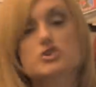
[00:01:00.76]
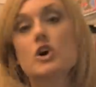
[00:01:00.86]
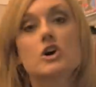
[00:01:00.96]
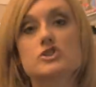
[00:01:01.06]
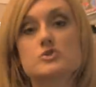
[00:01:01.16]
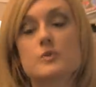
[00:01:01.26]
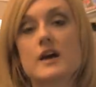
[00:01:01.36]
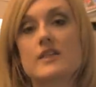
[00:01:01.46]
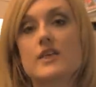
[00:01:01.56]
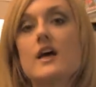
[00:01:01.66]
charged
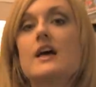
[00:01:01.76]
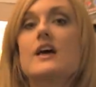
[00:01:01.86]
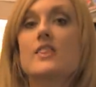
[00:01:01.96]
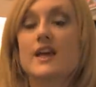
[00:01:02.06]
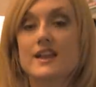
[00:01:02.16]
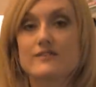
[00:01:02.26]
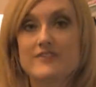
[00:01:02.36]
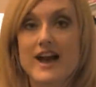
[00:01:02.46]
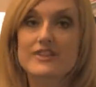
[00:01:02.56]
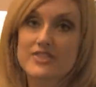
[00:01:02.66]
with, then in
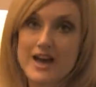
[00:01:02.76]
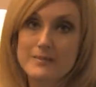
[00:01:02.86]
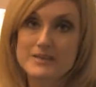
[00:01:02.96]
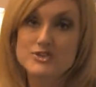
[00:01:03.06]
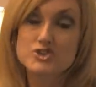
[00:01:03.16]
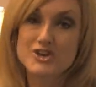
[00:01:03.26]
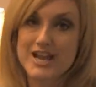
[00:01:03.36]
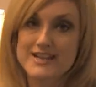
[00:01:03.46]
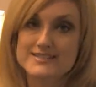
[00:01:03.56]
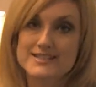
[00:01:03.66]
fact that means your
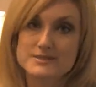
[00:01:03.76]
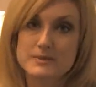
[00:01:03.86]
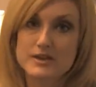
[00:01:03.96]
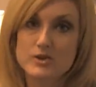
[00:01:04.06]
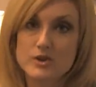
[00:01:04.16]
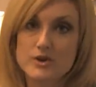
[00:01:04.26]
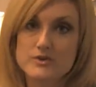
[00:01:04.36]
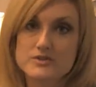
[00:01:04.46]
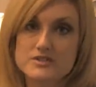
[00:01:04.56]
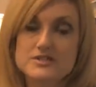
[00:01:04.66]
case has been
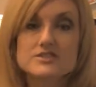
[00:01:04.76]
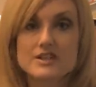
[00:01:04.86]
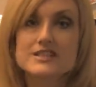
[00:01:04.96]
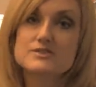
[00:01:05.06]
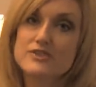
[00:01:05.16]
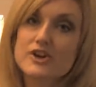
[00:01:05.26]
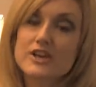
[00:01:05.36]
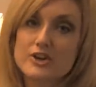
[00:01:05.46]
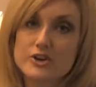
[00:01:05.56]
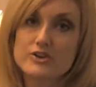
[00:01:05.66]
closed. So that's
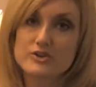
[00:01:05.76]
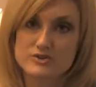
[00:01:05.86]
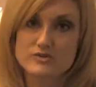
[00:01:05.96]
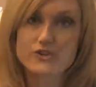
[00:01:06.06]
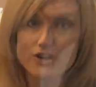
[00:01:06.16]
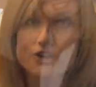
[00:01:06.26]
very good news for